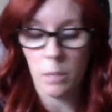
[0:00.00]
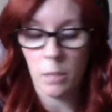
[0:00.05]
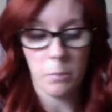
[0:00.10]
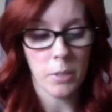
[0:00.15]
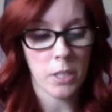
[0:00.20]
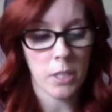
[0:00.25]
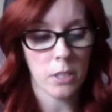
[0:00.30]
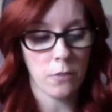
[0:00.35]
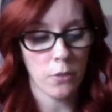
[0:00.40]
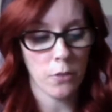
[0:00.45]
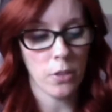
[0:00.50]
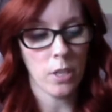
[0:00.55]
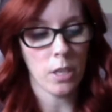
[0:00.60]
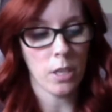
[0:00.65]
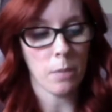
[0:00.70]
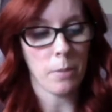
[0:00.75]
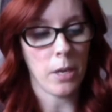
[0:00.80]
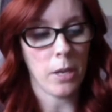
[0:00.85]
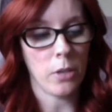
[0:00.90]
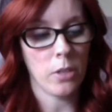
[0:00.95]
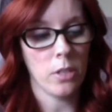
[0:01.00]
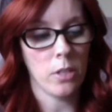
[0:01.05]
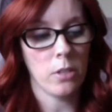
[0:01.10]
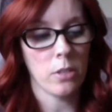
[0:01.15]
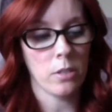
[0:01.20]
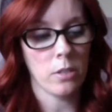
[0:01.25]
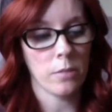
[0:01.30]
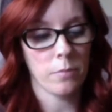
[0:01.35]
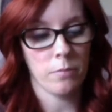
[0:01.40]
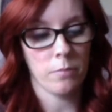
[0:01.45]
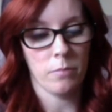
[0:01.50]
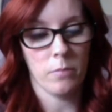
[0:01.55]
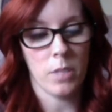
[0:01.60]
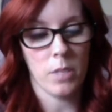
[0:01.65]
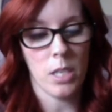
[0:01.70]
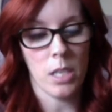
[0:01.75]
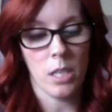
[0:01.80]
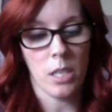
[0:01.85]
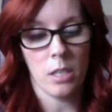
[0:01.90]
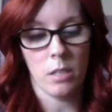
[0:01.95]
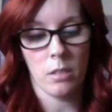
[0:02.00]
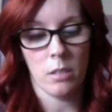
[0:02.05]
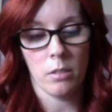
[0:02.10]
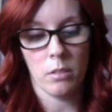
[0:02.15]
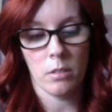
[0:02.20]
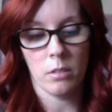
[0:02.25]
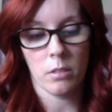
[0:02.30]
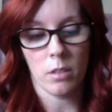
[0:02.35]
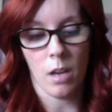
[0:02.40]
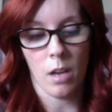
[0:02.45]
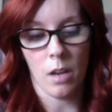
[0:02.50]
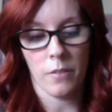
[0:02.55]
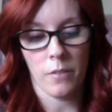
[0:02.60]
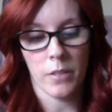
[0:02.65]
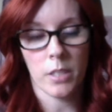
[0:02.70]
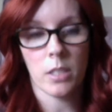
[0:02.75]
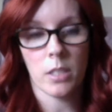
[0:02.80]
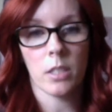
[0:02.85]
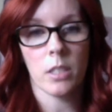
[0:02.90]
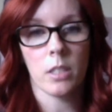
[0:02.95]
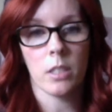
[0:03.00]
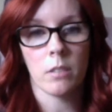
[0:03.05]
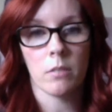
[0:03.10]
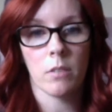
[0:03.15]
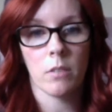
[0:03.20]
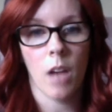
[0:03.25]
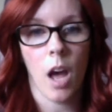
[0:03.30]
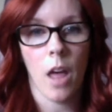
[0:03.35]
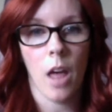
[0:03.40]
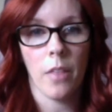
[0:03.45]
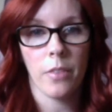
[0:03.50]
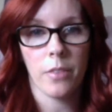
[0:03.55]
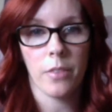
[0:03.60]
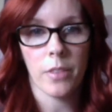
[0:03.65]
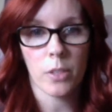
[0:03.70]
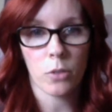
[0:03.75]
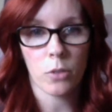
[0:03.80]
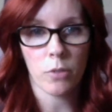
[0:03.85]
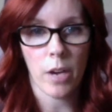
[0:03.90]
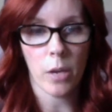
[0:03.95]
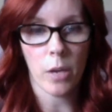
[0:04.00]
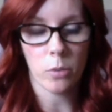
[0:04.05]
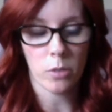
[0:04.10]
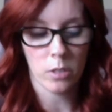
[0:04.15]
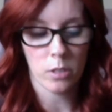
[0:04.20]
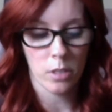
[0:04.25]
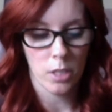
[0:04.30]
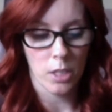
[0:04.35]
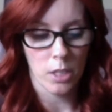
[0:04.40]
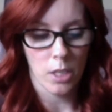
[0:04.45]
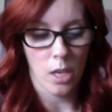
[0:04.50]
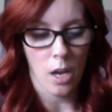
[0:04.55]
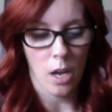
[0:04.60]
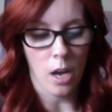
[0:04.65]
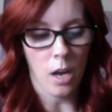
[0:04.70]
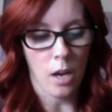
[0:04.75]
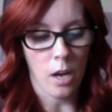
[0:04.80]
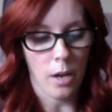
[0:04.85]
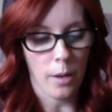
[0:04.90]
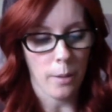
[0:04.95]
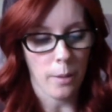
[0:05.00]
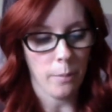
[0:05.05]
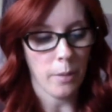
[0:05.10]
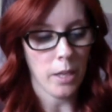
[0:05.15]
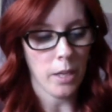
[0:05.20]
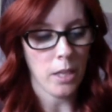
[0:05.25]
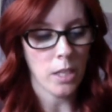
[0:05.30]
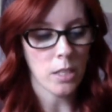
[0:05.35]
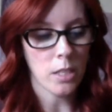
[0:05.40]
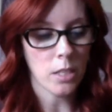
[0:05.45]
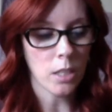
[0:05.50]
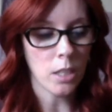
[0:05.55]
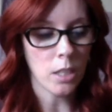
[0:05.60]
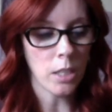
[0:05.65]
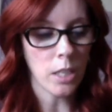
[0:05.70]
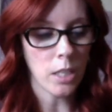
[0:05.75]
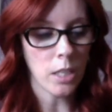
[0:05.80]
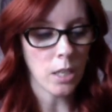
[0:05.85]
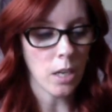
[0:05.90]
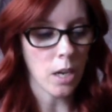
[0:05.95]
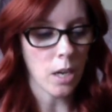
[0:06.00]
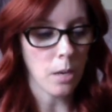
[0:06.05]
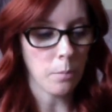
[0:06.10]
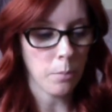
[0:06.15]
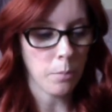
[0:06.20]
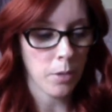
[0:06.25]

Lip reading: Because if you think about it, your knee is obviously not this round. And then to clean it up,